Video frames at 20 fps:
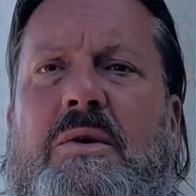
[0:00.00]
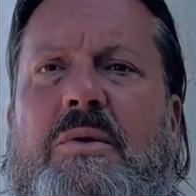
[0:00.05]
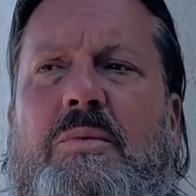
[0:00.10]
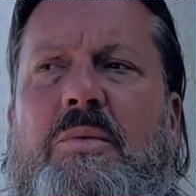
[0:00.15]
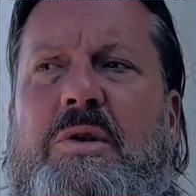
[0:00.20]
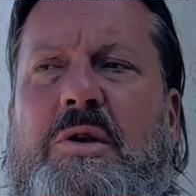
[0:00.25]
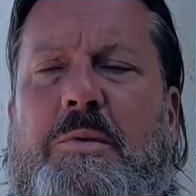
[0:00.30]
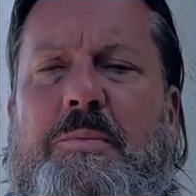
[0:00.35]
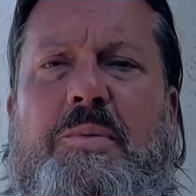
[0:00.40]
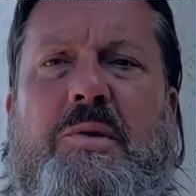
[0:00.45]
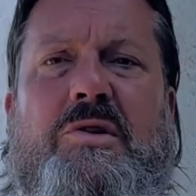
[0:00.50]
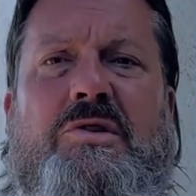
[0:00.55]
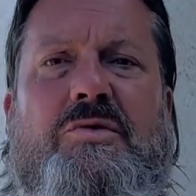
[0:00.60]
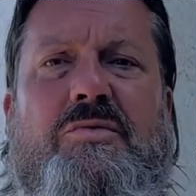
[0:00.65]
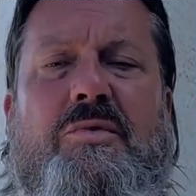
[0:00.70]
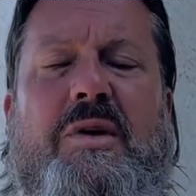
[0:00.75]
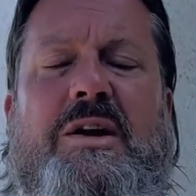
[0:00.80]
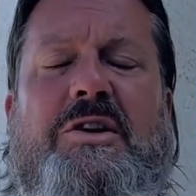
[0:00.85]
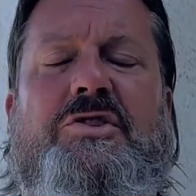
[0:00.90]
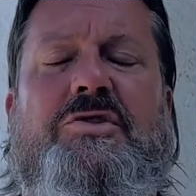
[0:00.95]
When you book
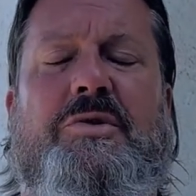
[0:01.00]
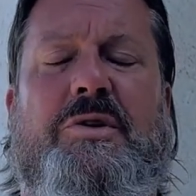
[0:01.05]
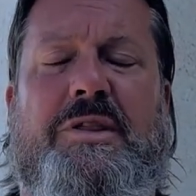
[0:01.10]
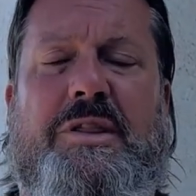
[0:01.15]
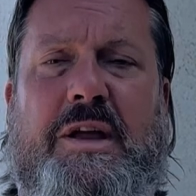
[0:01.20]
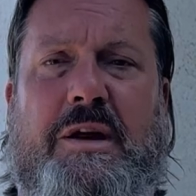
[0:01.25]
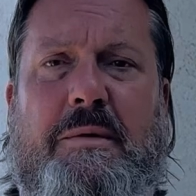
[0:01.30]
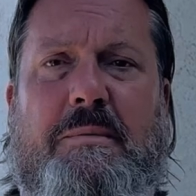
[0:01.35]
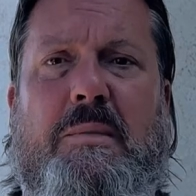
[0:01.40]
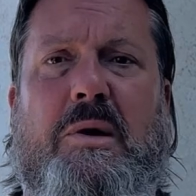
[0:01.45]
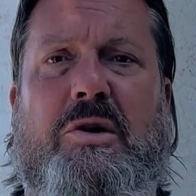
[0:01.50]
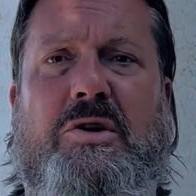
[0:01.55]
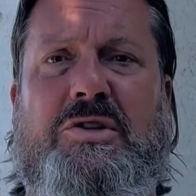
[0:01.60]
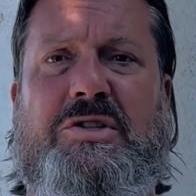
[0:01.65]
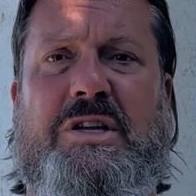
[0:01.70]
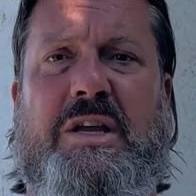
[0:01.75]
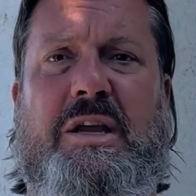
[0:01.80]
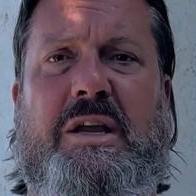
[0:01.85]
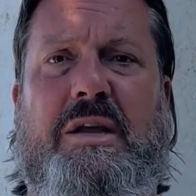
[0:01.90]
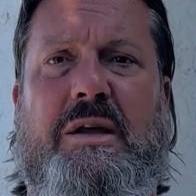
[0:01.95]
direct, you're at their
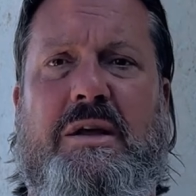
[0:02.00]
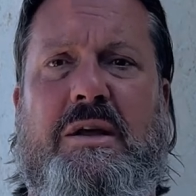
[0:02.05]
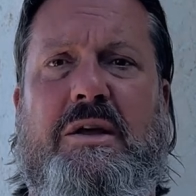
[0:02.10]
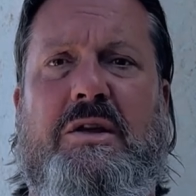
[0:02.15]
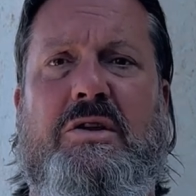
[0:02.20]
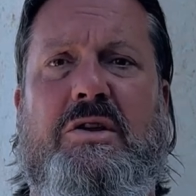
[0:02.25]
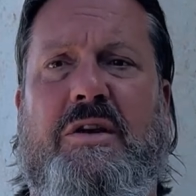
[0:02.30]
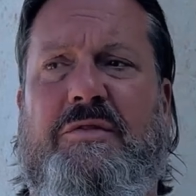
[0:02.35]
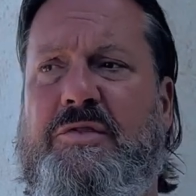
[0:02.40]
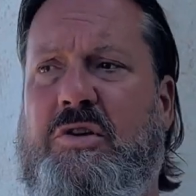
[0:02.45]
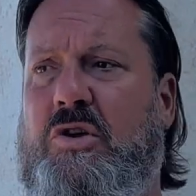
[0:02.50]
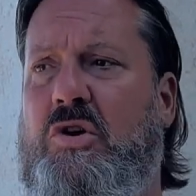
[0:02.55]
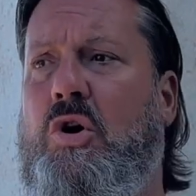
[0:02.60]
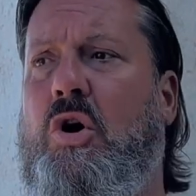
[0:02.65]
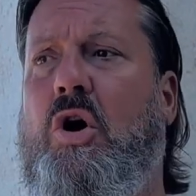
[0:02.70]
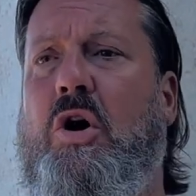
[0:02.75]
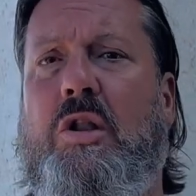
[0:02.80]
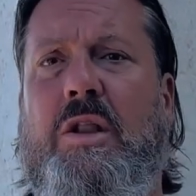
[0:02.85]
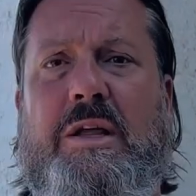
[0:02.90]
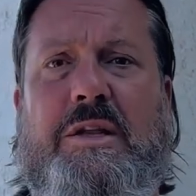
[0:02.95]
mercy. You have to
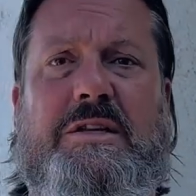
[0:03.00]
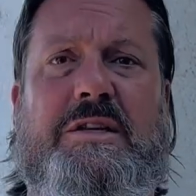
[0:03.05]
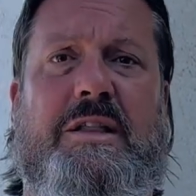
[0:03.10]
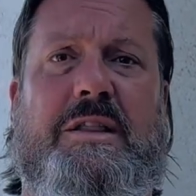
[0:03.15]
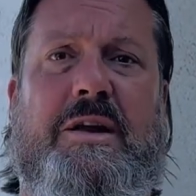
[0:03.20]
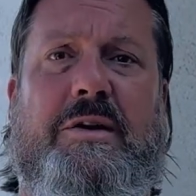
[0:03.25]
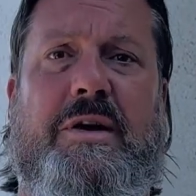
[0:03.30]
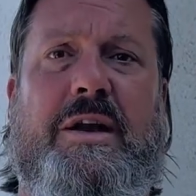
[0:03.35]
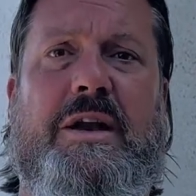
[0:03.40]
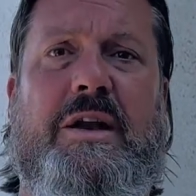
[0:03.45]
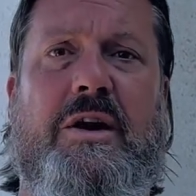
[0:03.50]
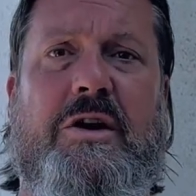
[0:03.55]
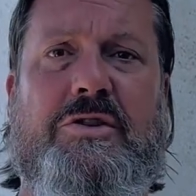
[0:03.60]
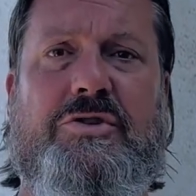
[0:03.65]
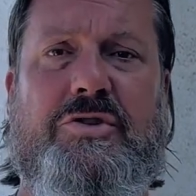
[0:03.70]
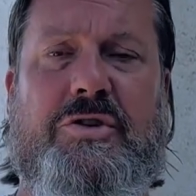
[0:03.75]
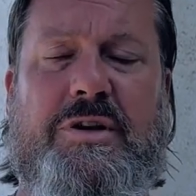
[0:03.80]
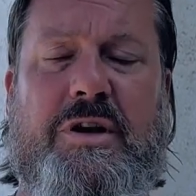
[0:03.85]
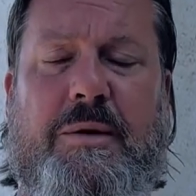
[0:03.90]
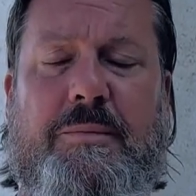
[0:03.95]
call into their eight
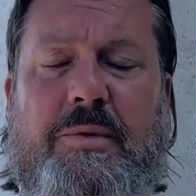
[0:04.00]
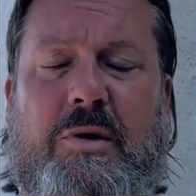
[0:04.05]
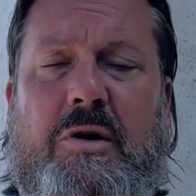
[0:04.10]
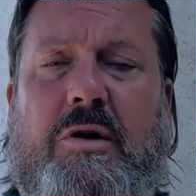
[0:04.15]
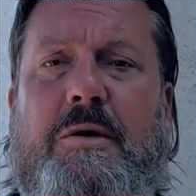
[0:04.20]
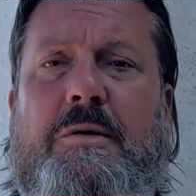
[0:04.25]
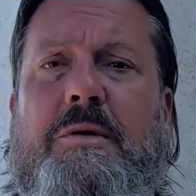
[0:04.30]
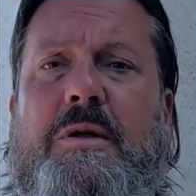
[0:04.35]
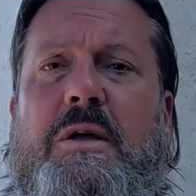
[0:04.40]
hundred number.